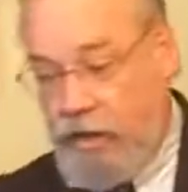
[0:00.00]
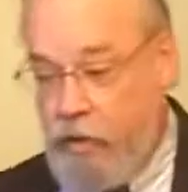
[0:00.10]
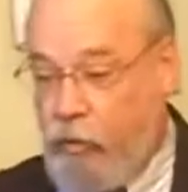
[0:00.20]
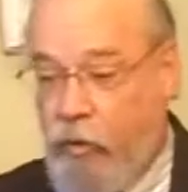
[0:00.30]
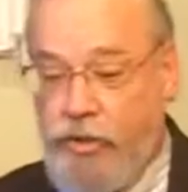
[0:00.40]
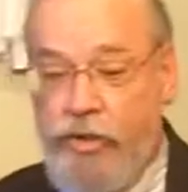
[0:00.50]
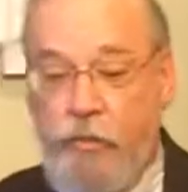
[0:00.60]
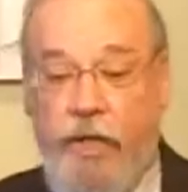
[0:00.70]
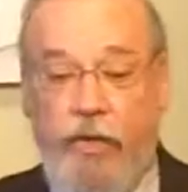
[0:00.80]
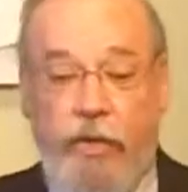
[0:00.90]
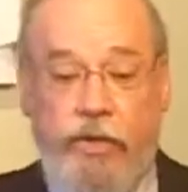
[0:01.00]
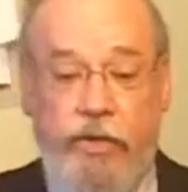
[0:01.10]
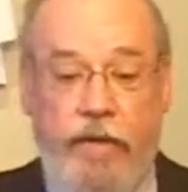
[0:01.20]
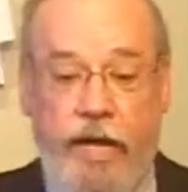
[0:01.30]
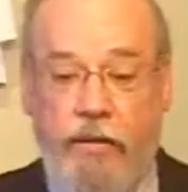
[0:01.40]
Keep worshiping
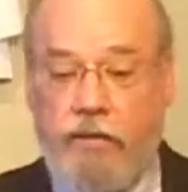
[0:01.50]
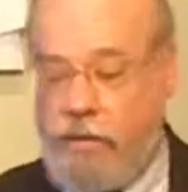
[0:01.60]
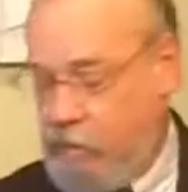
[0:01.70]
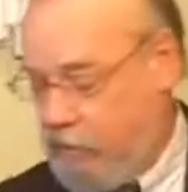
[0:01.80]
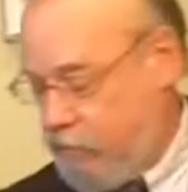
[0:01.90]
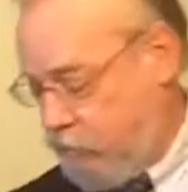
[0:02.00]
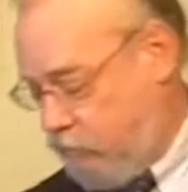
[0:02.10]
with your doubts.